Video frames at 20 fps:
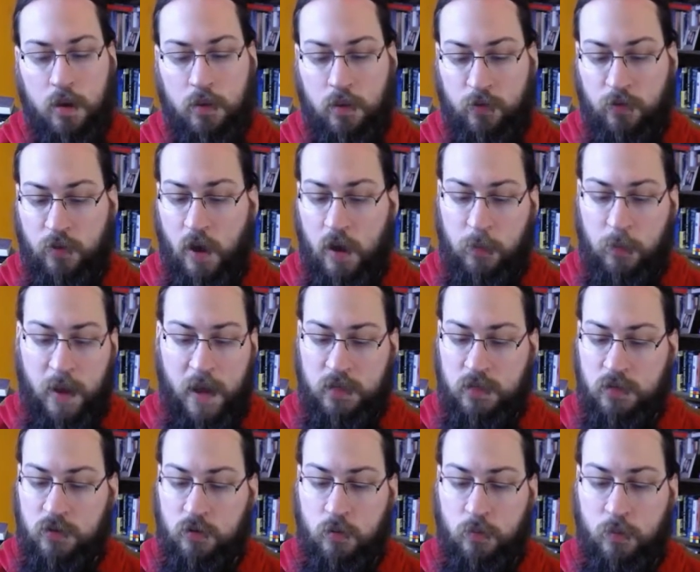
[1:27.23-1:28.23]
The thought
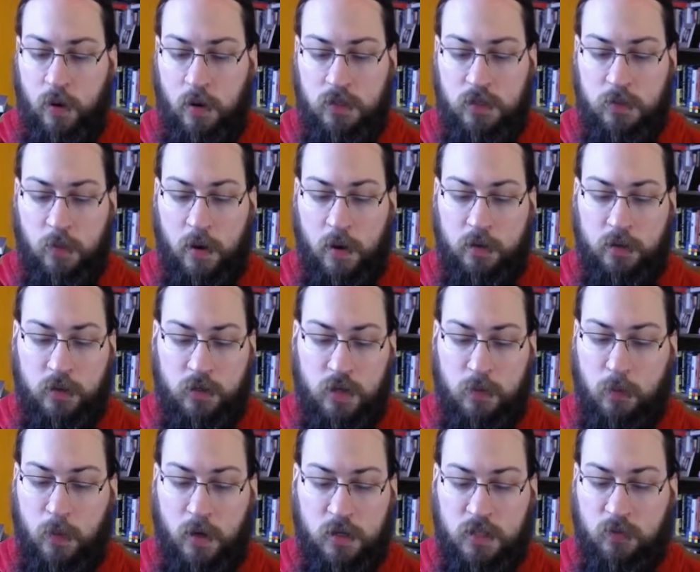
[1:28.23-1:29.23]
passed through Bond's mind that she
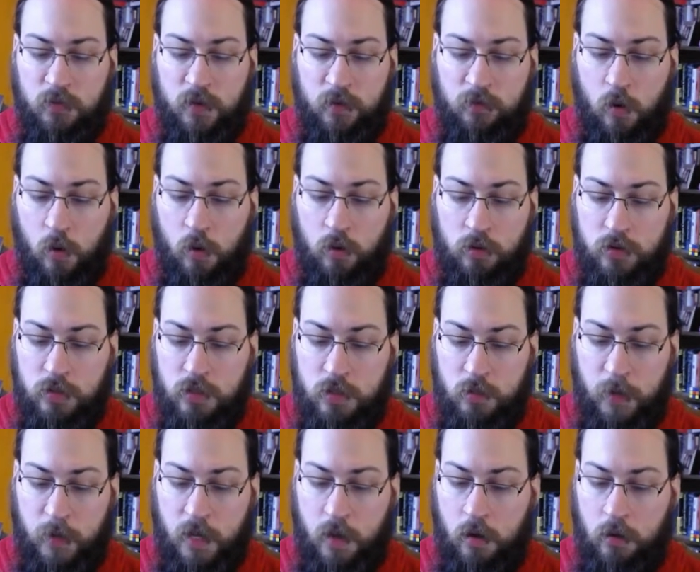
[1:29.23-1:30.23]
must have left orders to
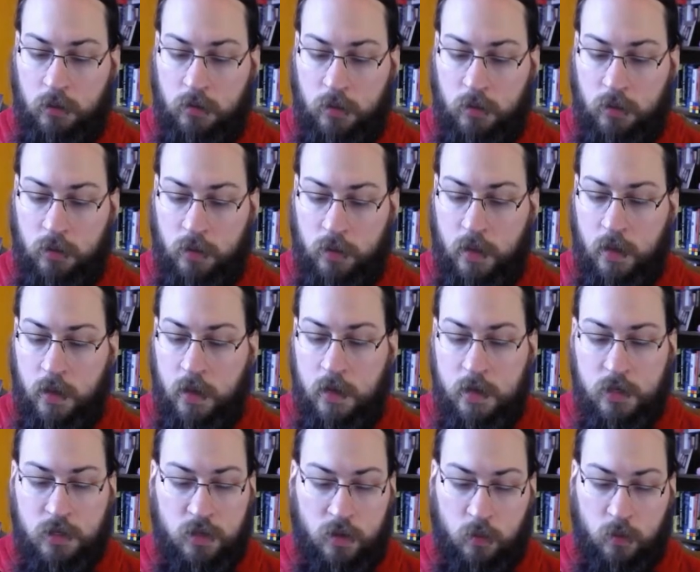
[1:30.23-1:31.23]
be called early,
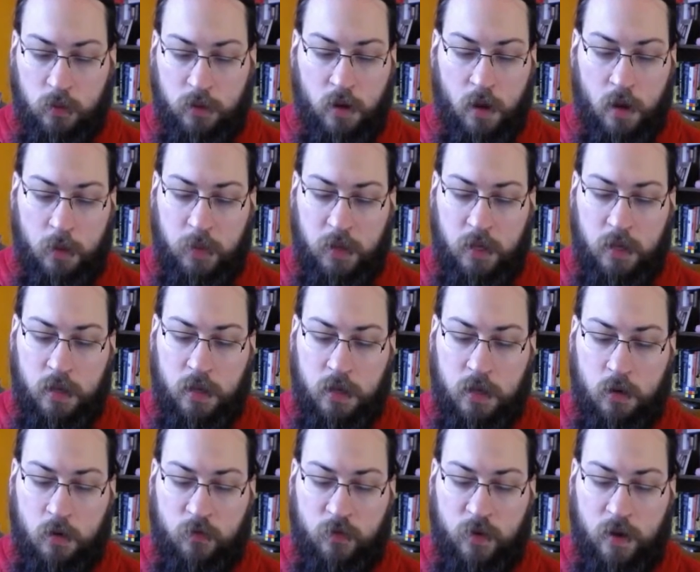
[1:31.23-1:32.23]
so that it would not be he
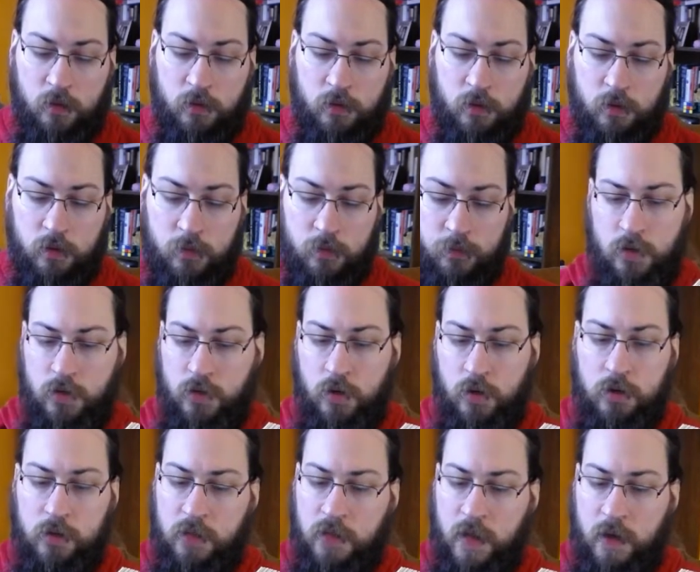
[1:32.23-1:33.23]
who found her. He
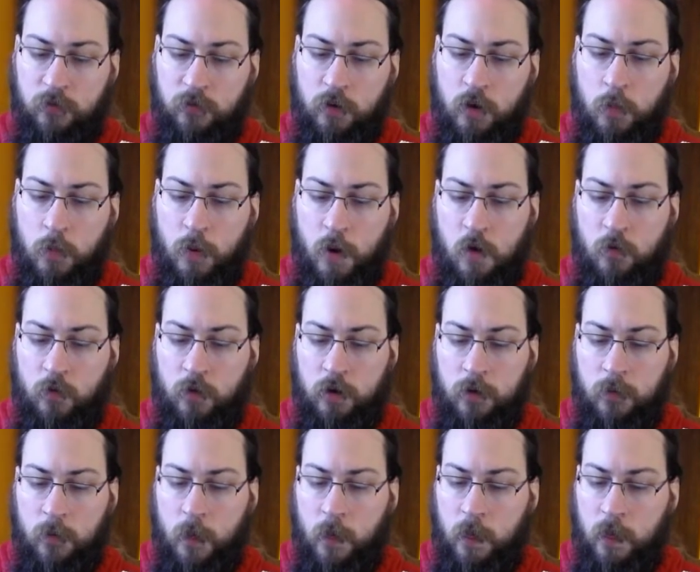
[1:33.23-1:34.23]
turned the envelope
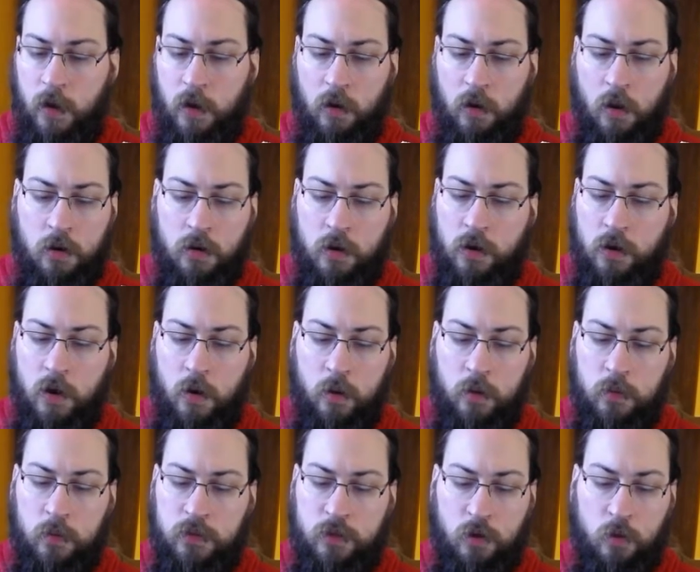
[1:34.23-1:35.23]
over. Not long ago it
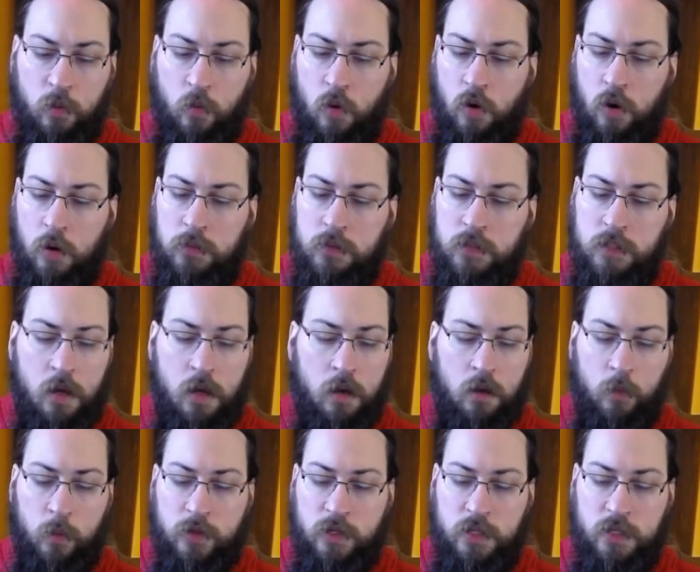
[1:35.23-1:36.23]
was her warm
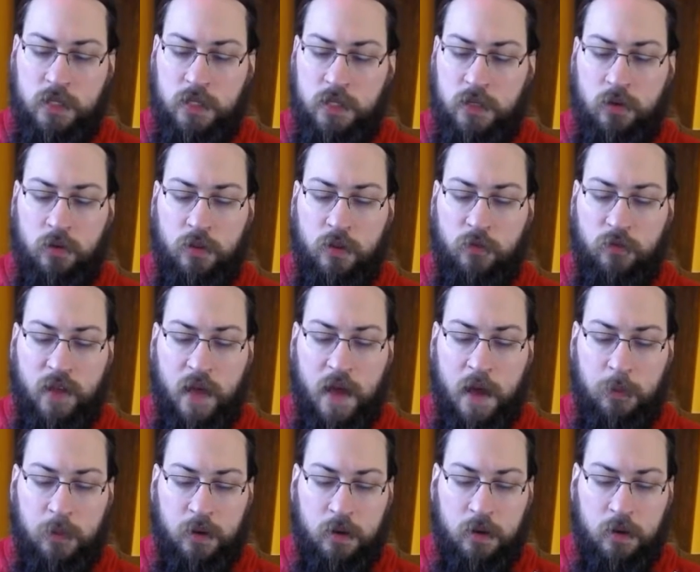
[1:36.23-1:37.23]
tongue which had sealed the
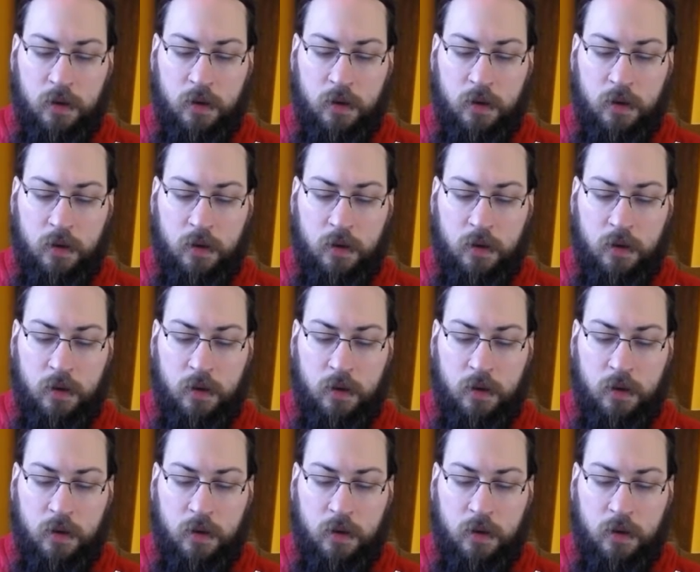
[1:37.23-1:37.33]
flap.